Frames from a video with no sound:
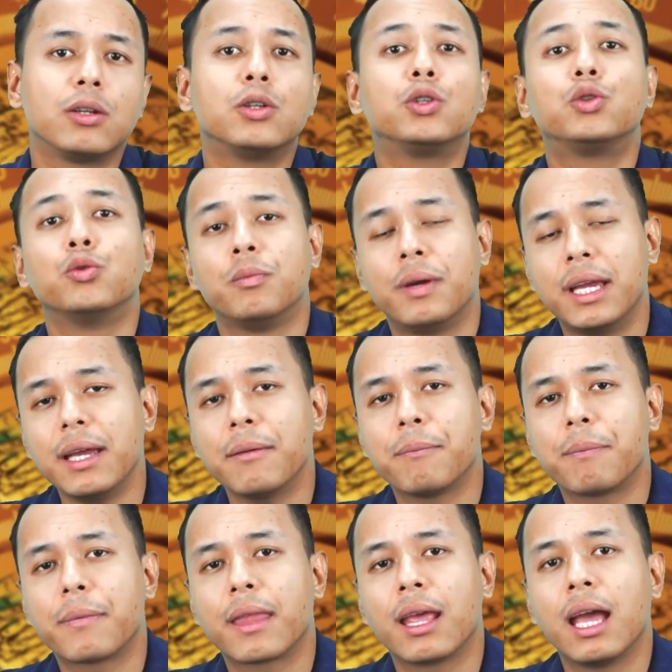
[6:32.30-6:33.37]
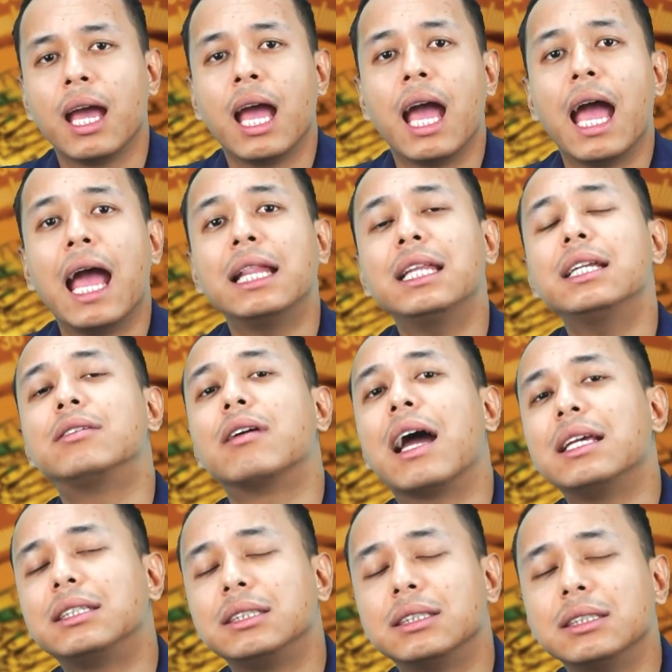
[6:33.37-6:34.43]
to May, and the dry
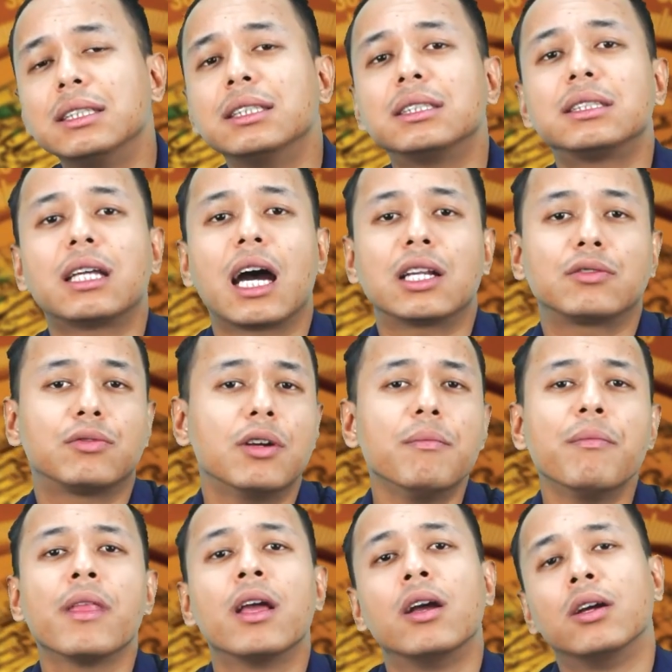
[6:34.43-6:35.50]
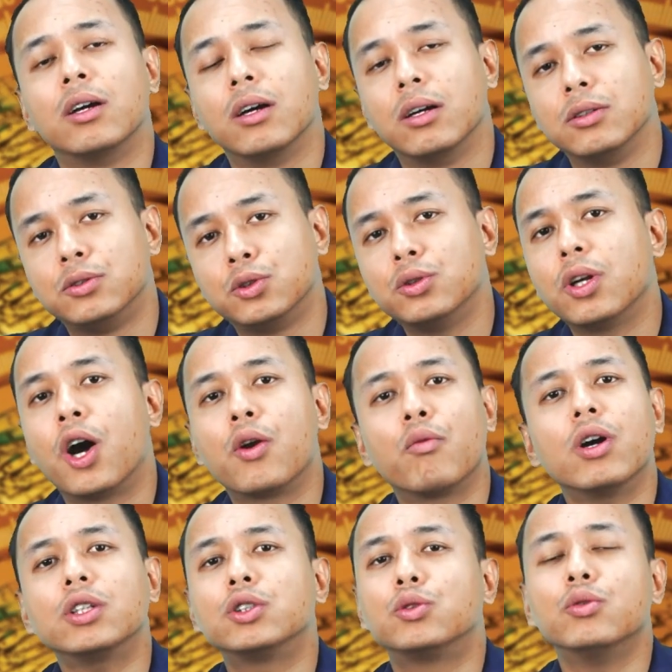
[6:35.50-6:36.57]
season starts from June
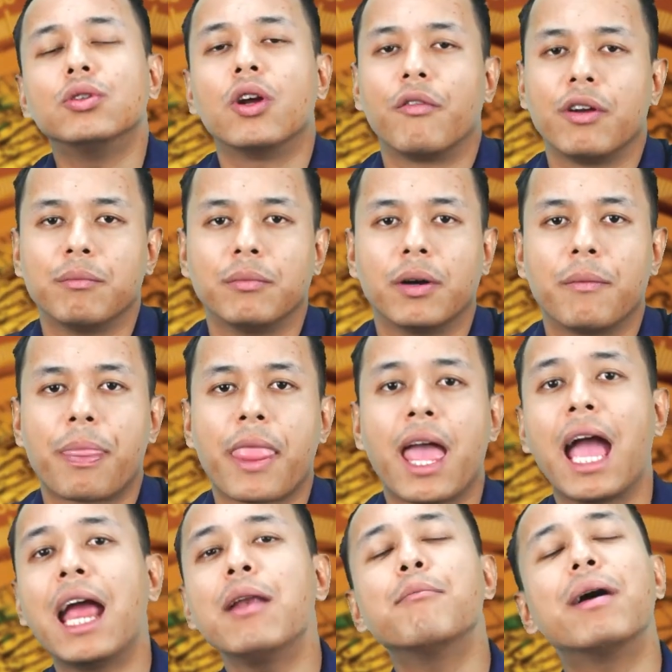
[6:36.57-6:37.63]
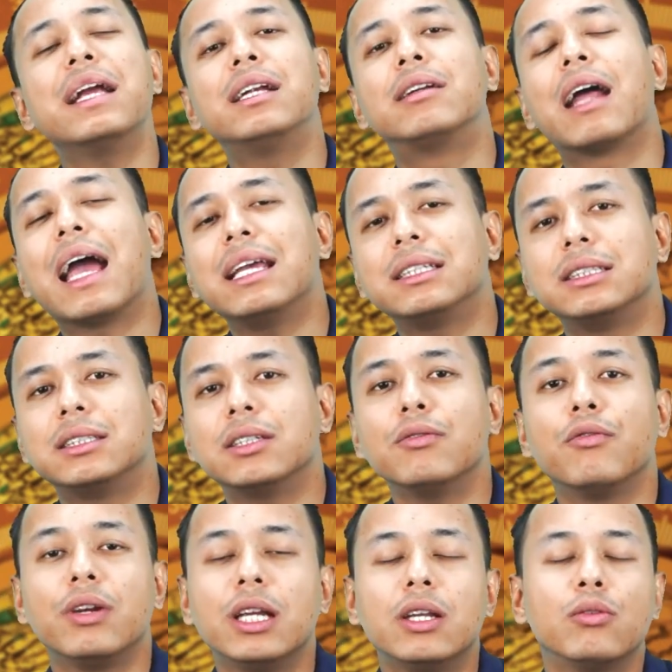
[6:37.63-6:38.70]
onwards to November. And by dry season,
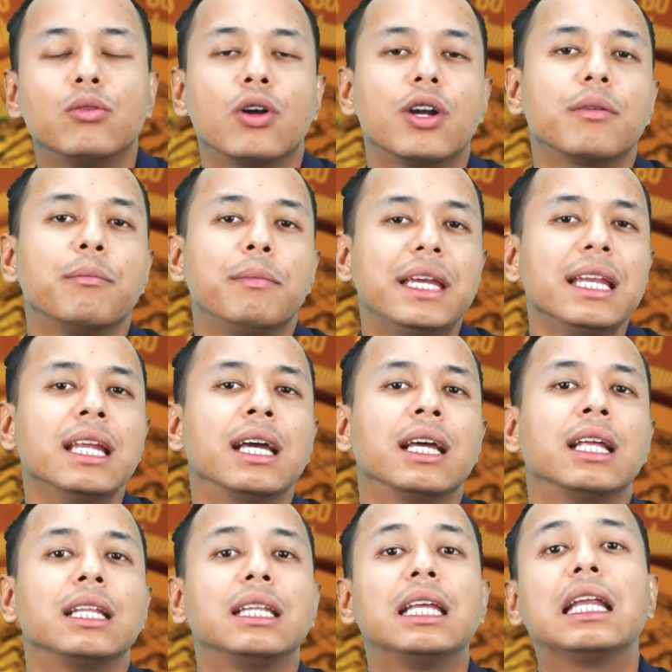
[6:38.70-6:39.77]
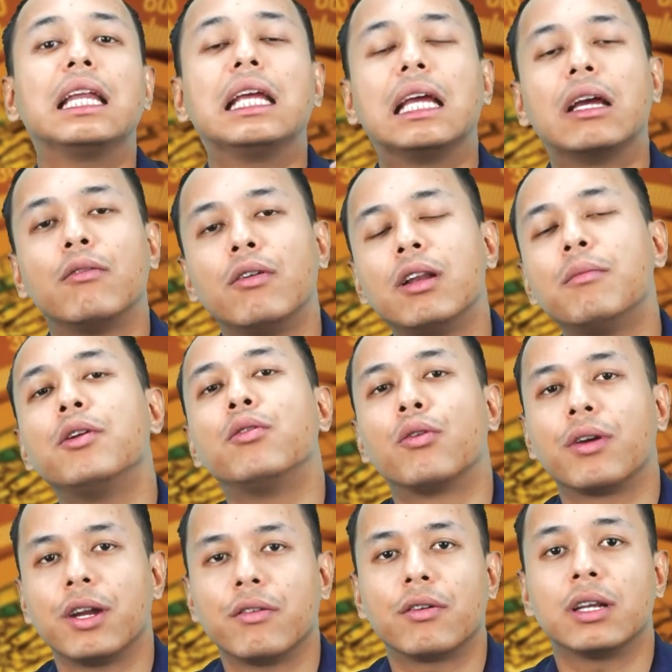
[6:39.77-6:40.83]
we do not mean there will be no
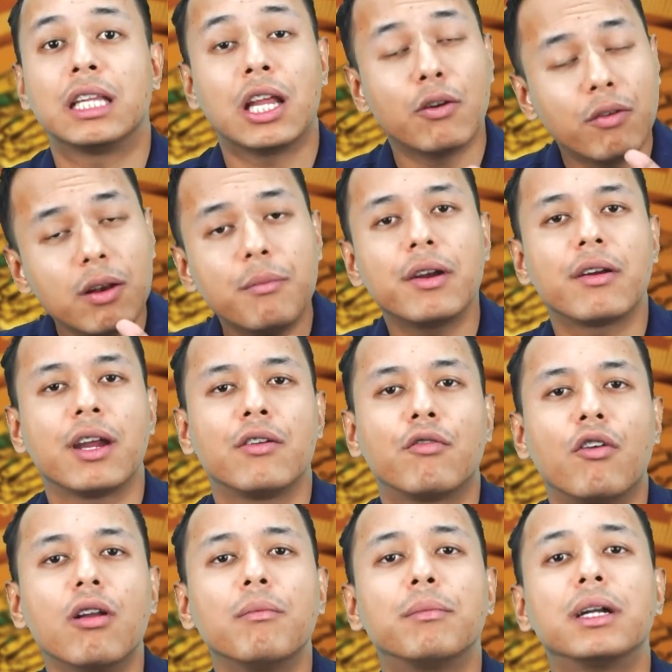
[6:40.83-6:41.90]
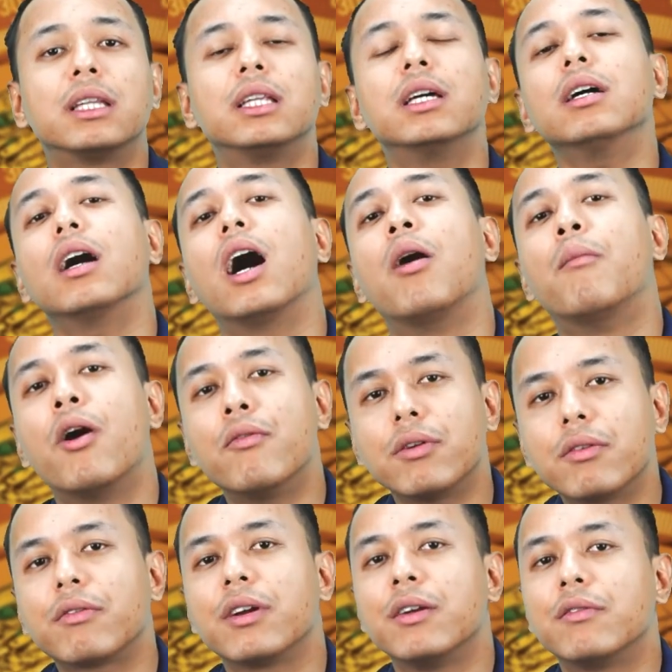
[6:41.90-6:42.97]
rainfall. There will be rainfall, but the amount
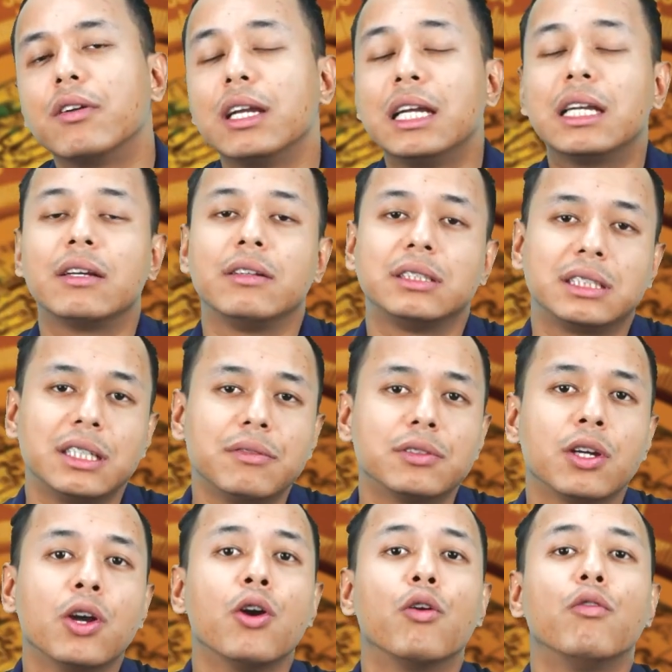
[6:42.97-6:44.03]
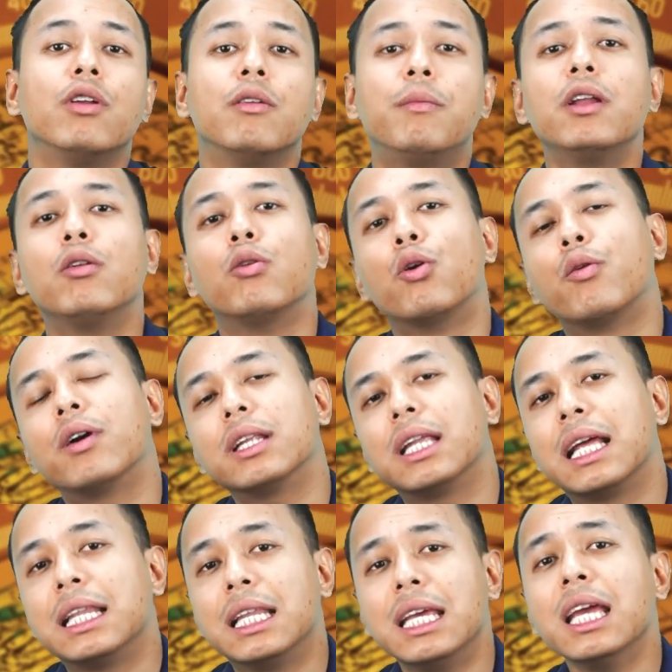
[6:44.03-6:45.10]
of rainfall it receives will be lower
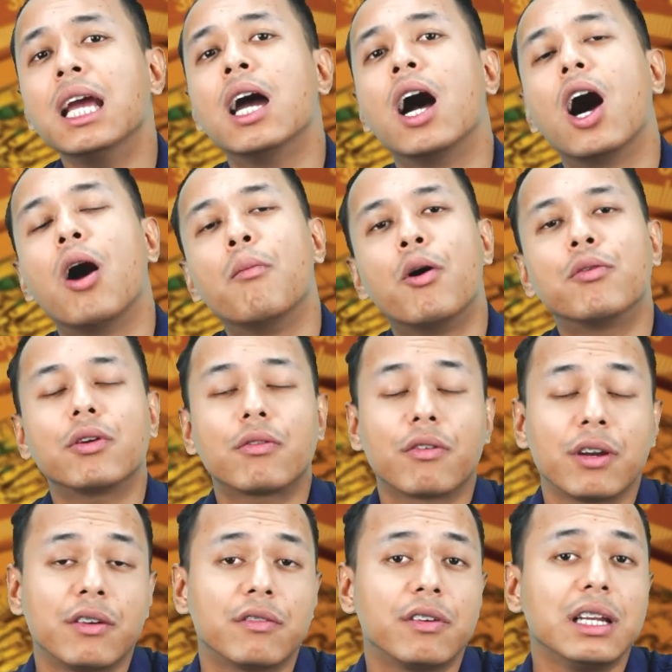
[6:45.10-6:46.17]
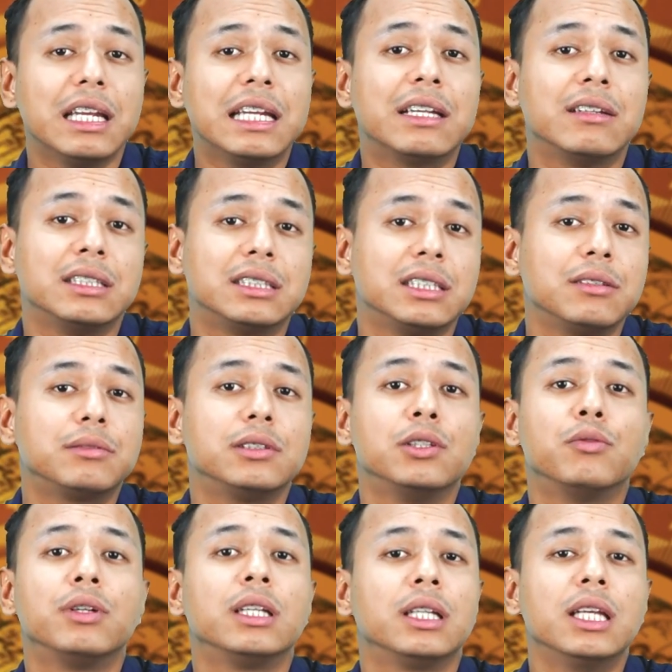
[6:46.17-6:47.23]
than the amount of rainfall it receives
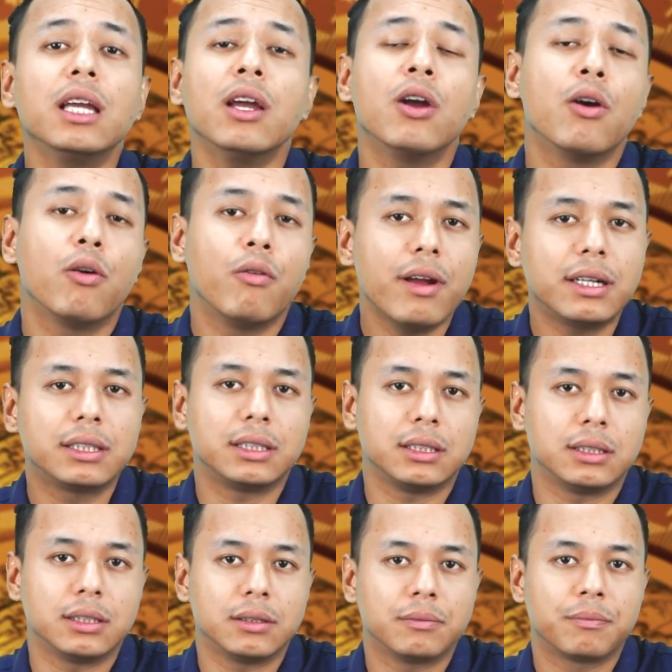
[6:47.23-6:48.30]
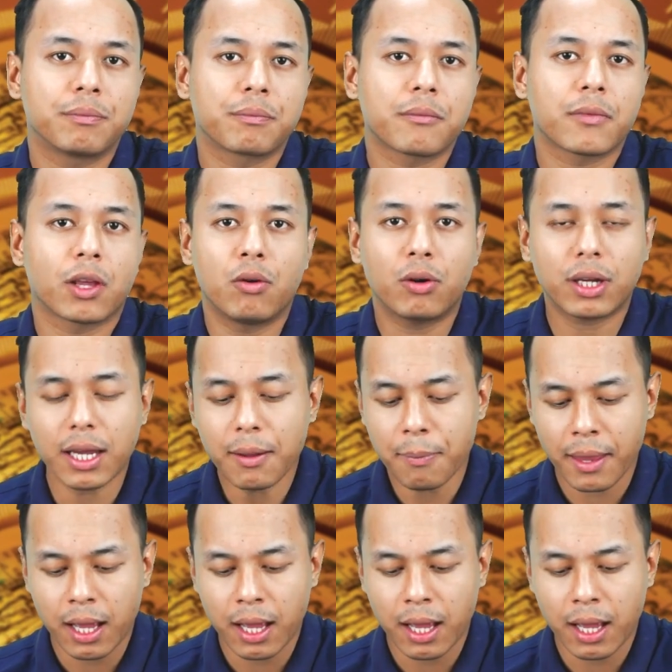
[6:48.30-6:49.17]
during the wet season. Okay.